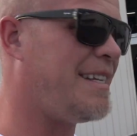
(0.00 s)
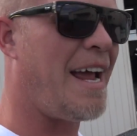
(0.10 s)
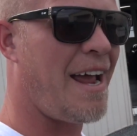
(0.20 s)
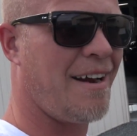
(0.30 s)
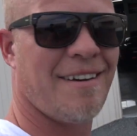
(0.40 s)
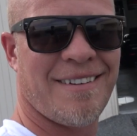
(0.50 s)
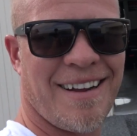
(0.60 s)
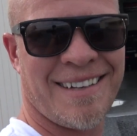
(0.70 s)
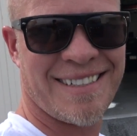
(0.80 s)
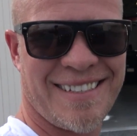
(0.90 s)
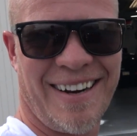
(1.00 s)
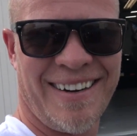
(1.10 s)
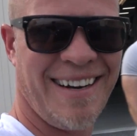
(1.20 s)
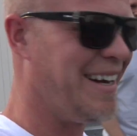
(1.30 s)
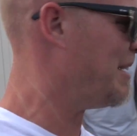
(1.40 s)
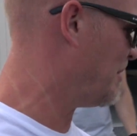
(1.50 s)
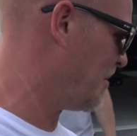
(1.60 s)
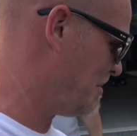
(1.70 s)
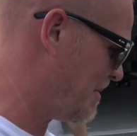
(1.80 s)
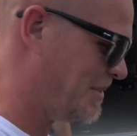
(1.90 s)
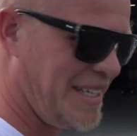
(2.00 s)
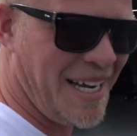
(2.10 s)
Dan. Sorry, I'm horrible with